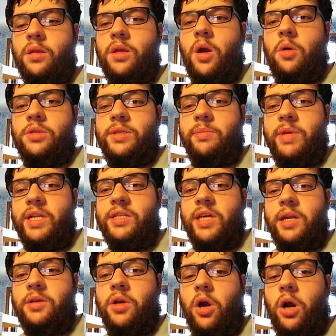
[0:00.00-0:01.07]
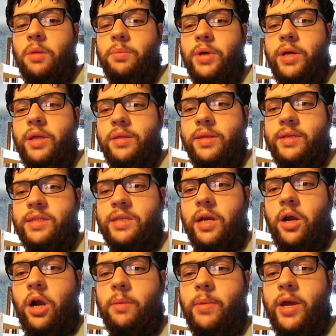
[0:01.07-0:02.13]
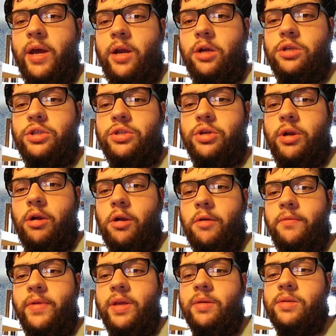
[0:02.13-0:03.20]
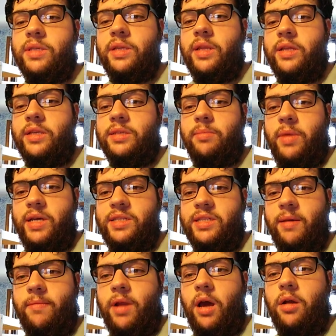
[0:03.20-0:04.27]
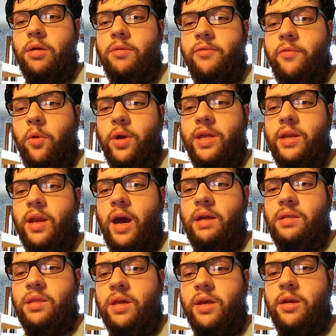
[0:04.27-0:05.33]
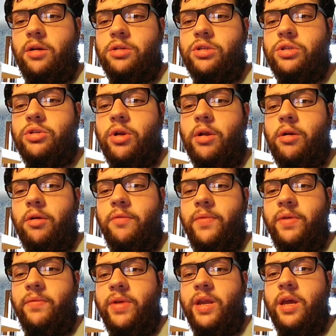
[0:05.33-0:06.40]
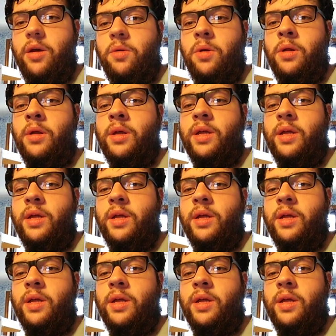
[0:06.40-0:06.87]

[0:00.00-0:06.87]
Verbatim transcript: Yo, it's me, Deadcarpet, and this is Deadcarpet Energy Drink Reviews, and this is my 749th energy drink review video.